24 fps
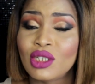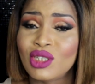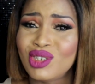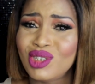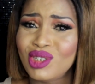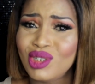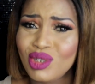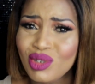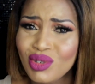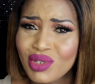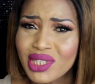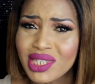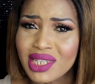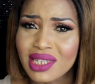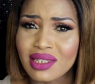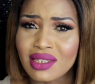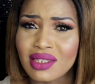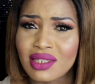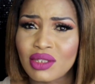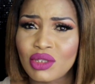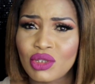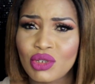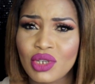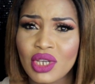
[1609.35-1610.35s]
Use it
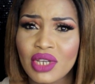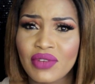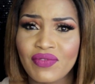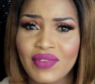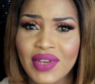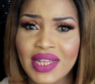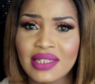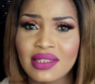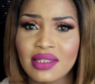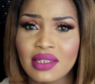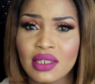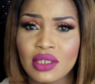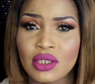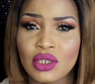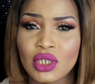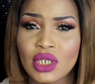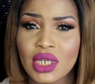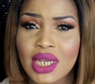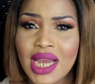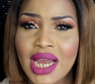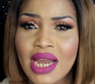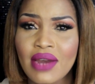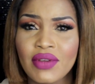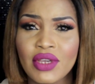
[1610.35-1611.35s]
to your advantage.
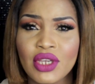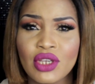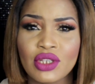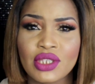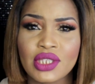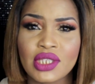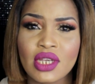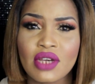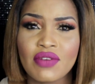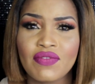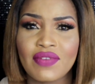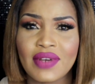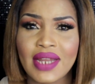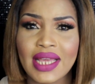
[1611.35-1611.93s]
Carry yourself